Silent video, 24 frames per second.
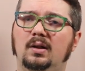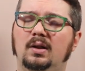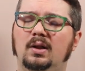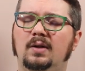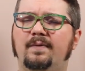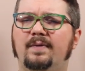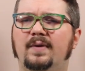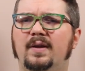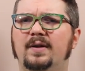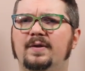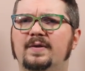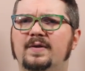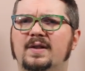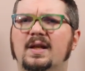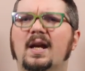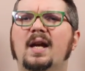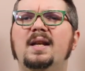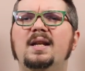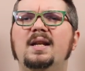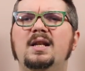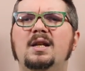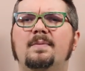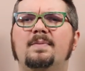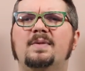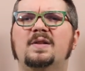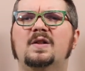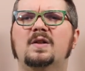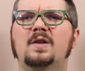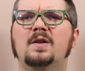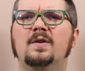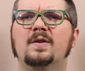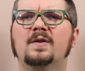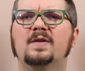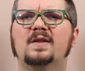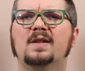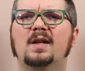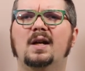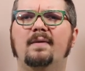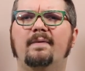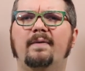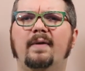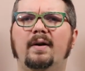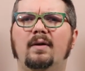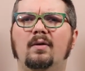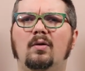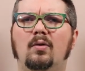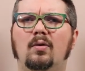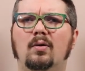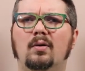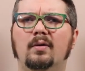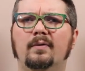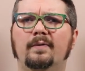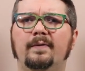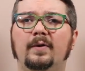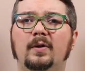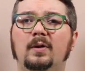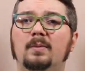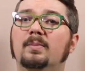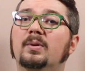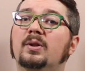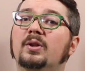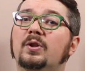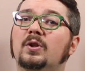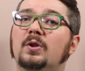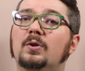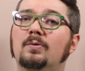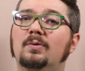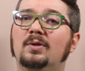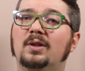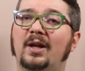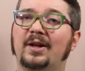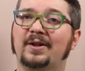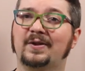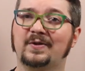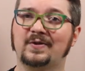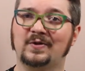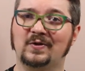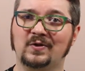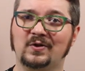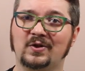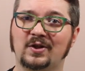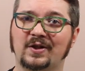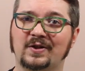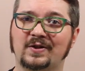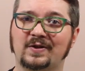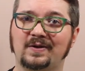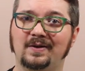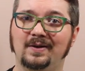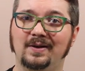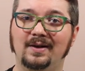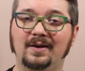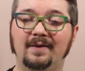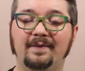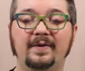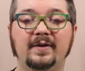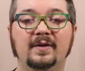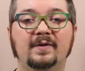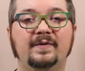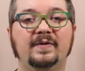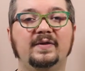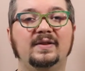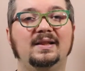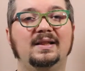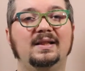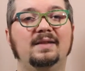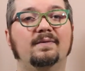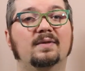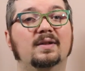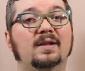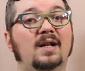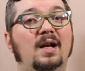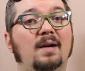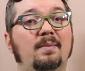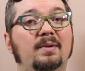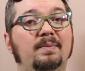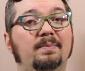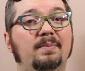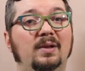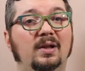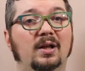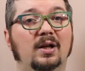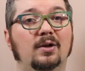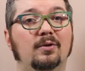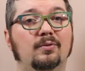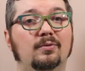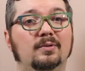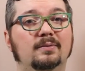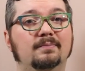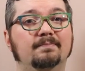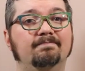If there's any obscure sci-fi or horror film you'd like to suggest, feel free to leave a comment below.